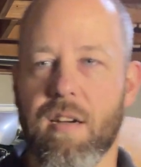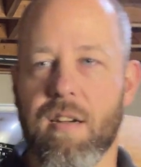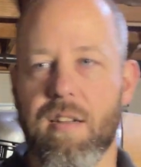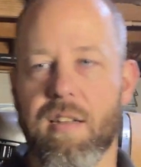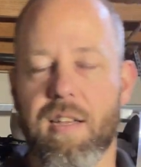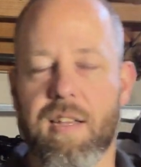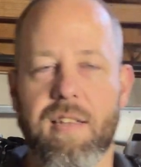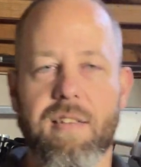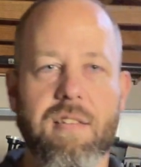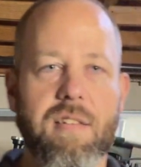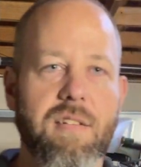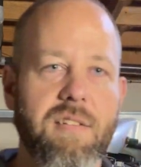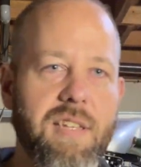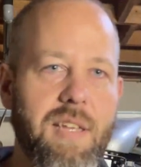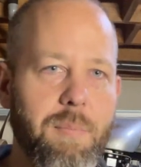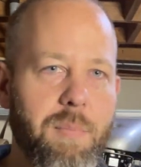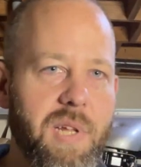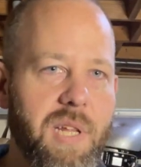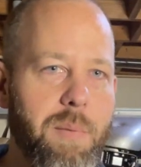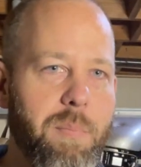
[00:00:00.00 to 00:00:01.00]
I guess there's that
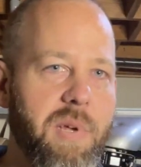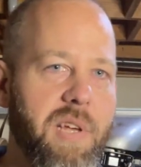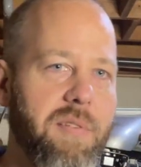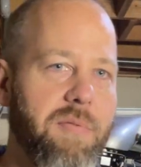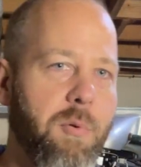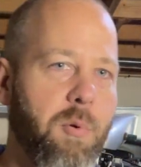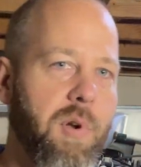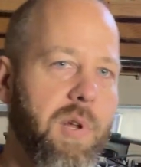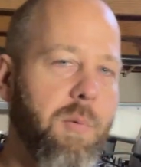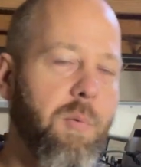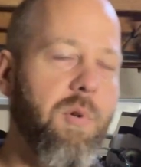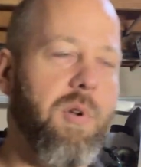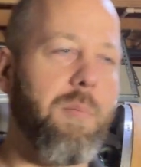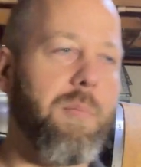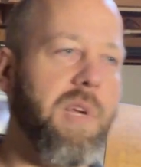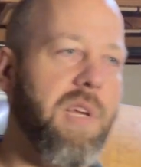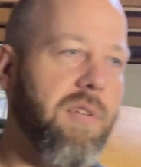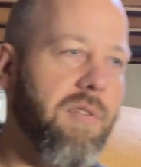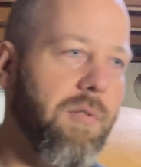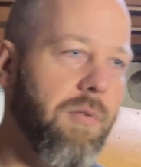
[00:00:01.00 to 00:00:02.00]
many P-40
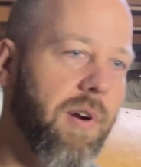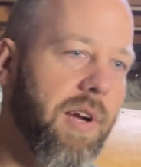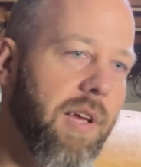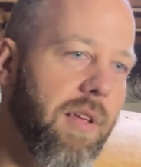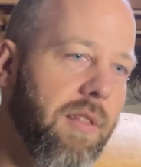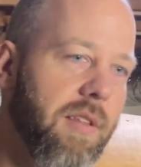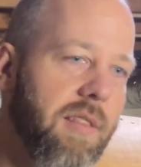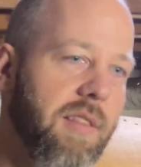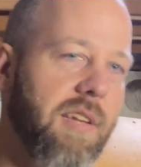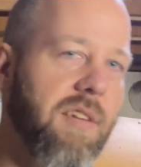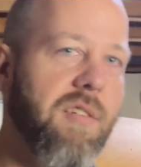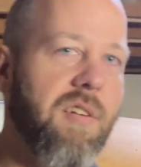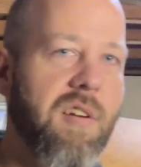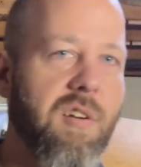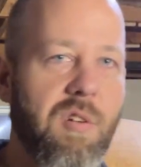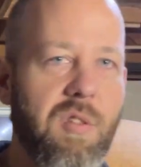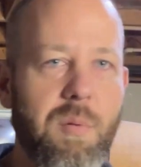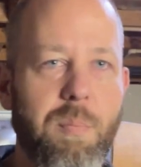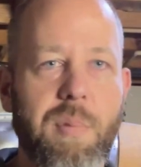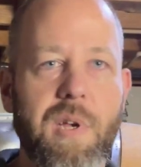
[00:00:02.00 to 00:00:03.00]
wannabes around that they took
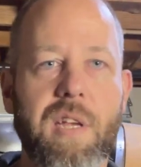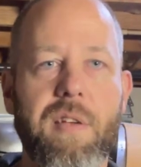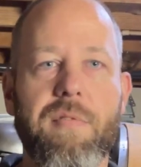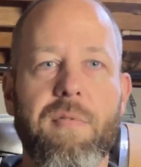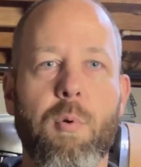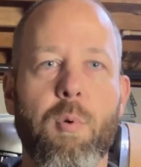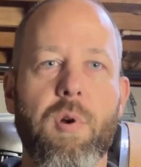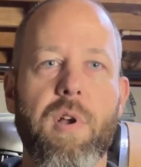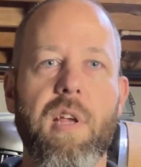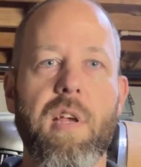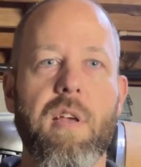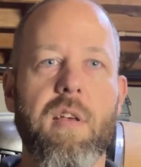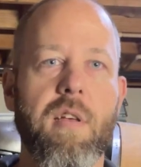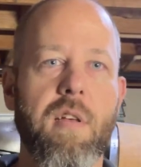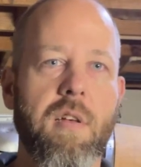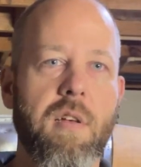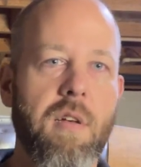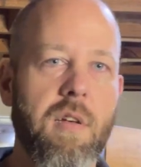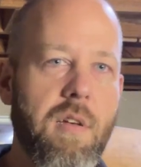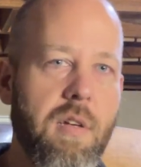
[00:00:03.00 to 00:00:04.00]
all the P-40
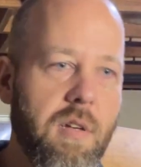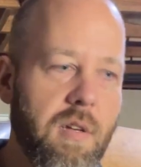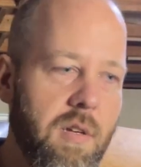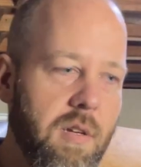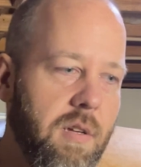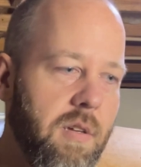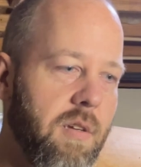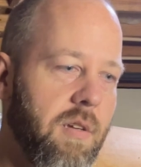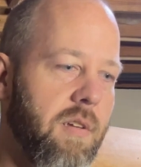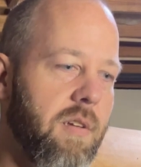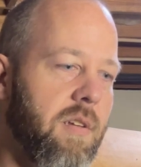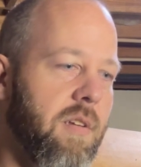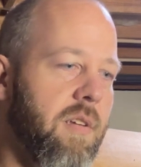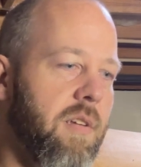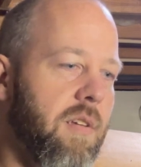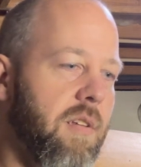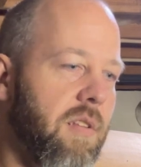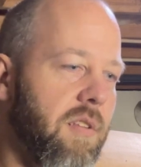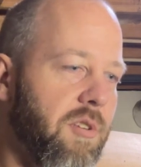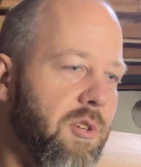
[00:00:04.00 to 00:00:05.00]

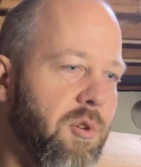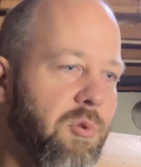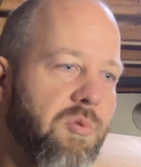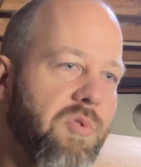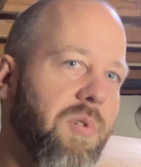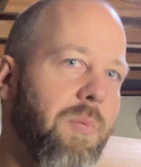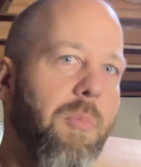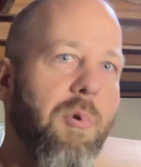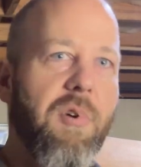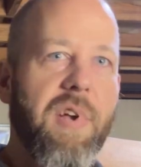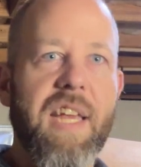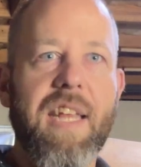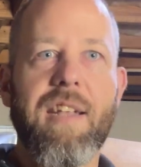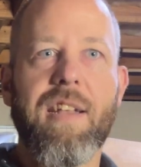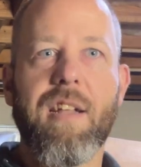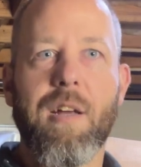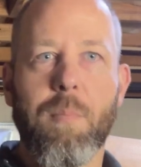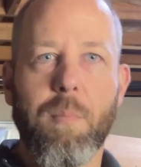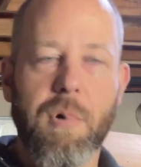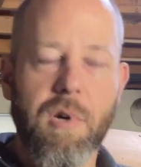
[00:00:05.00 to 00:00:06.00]
usable N
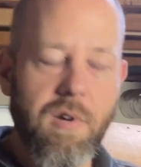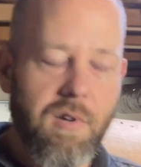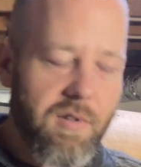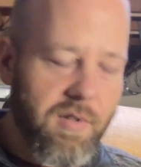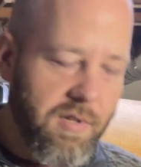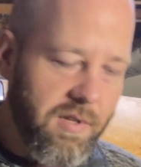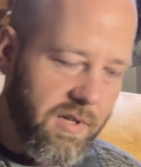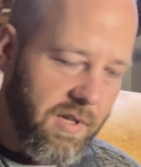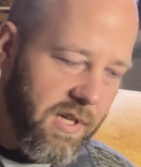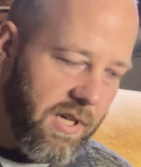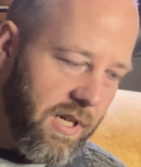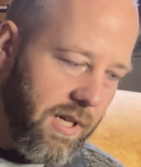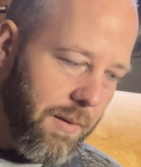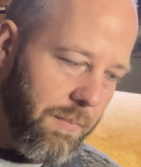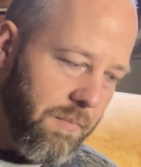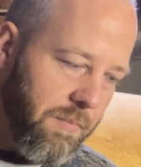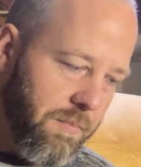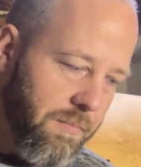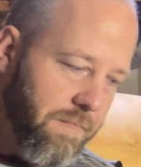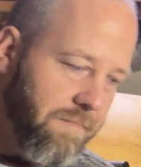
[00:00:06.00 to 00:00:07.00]
numbers.
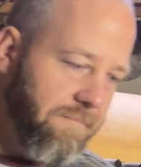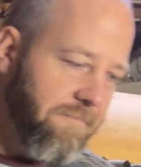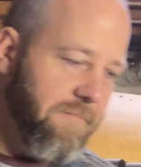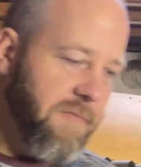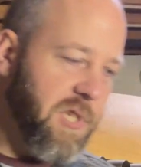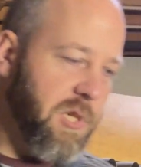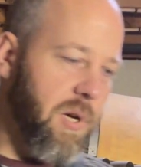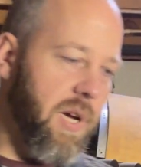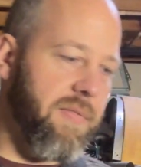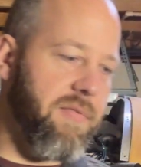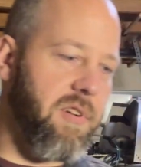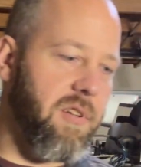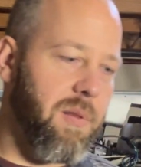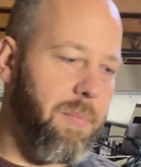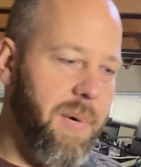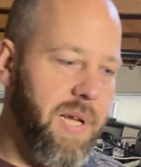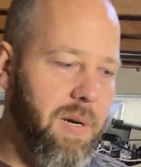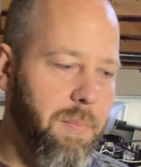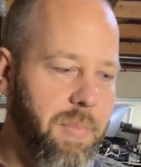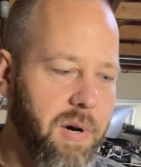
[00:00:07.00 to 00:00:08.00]
So after the
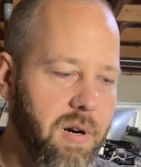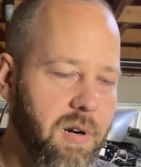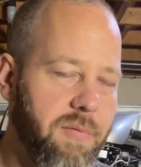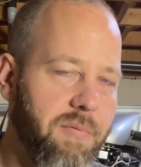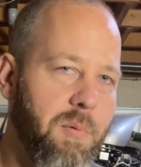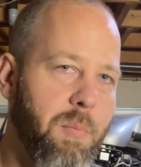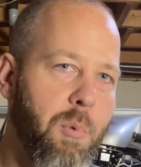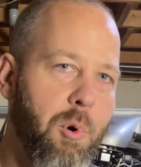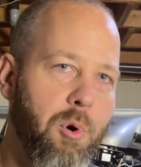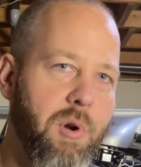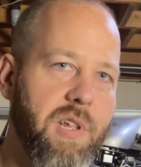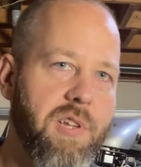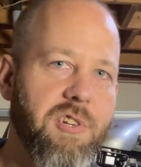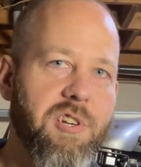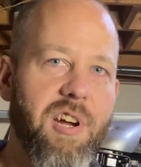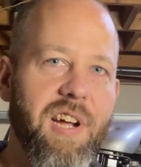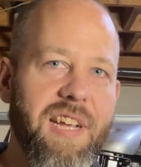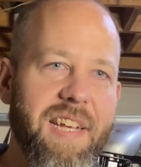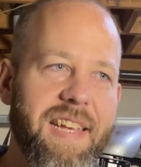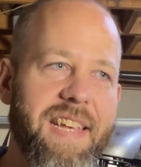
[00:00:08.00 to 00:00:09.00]
better part of a morning
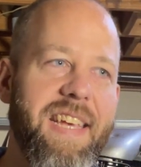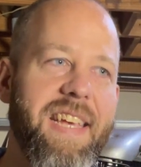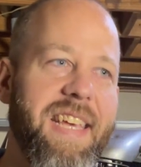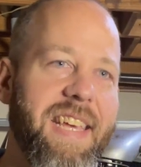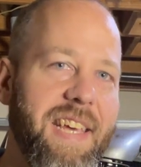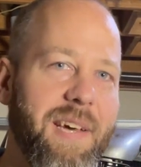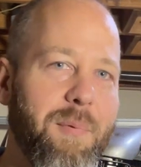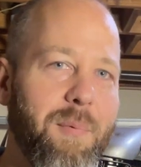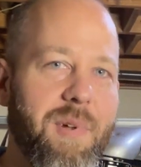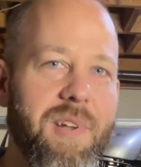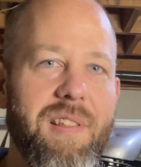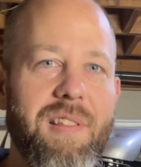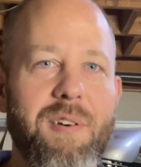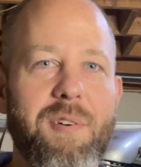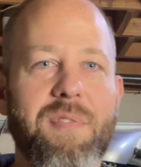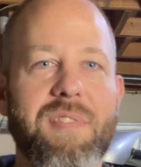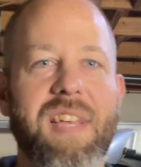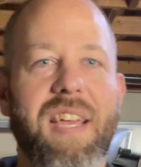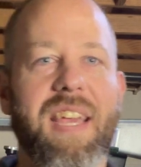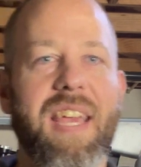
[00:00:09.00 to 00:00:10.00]
trying to get one of
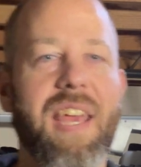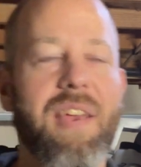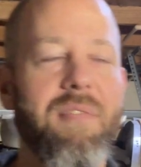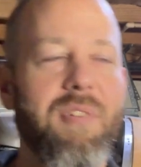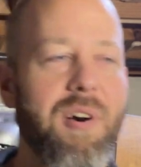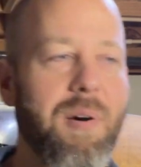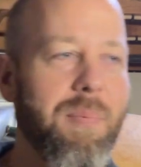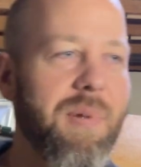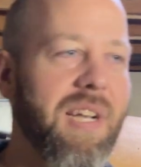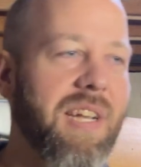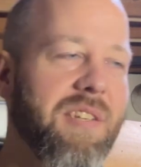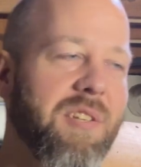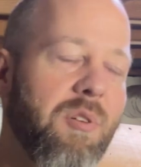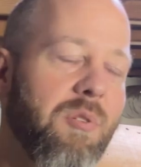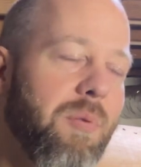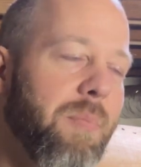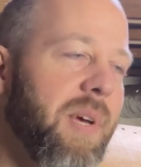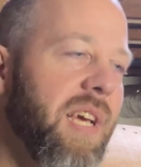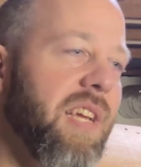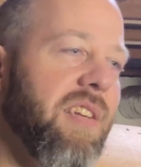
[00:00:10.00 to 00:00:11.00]
those, I gave up and I told
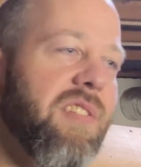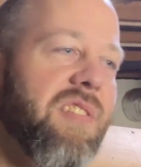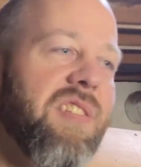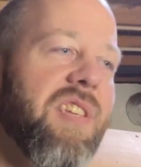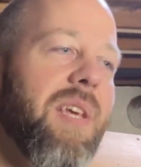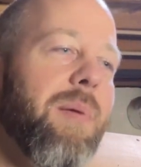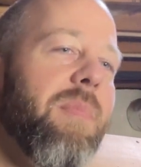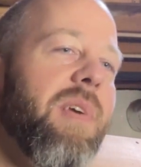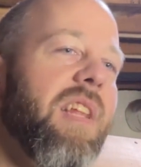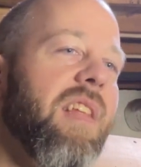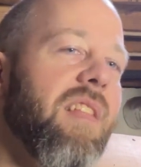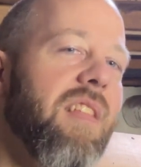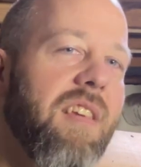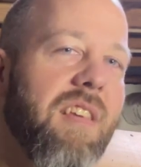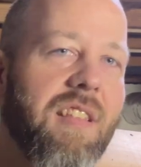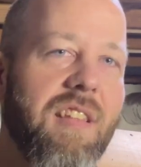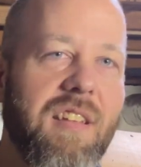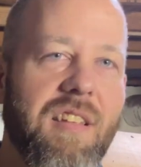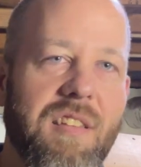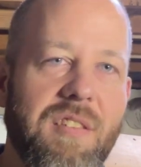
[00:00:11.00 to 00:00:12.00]
them, hey, just give me anything
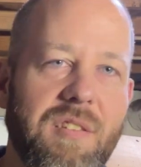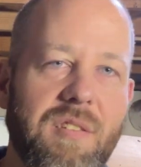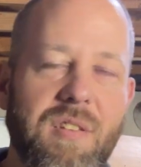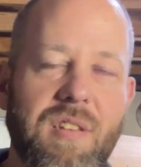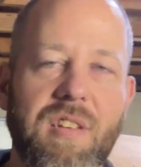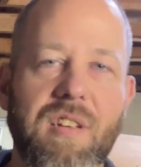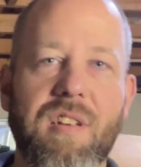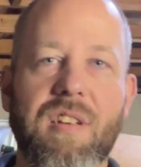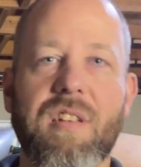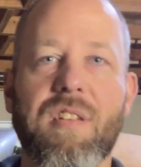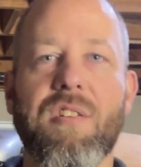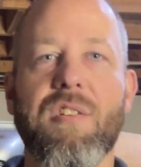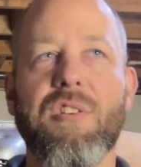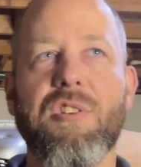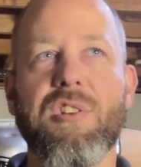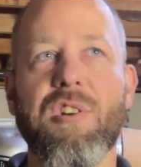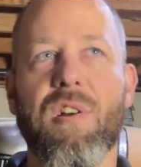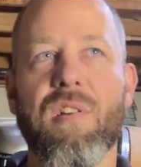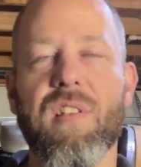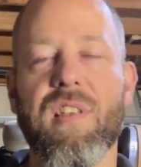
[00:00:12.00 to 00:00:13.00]
that ends in
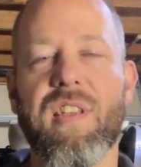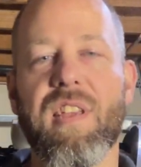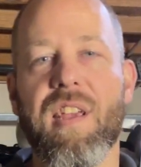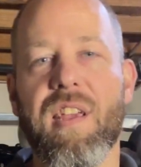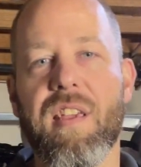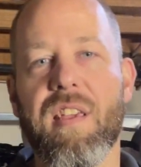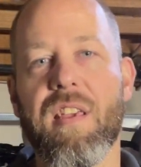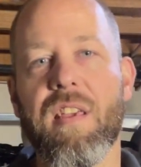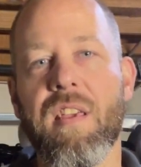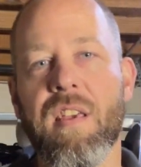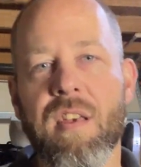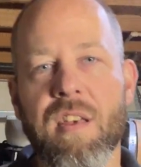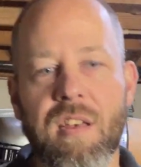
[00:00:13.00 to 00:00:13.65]
Charlie Yankee.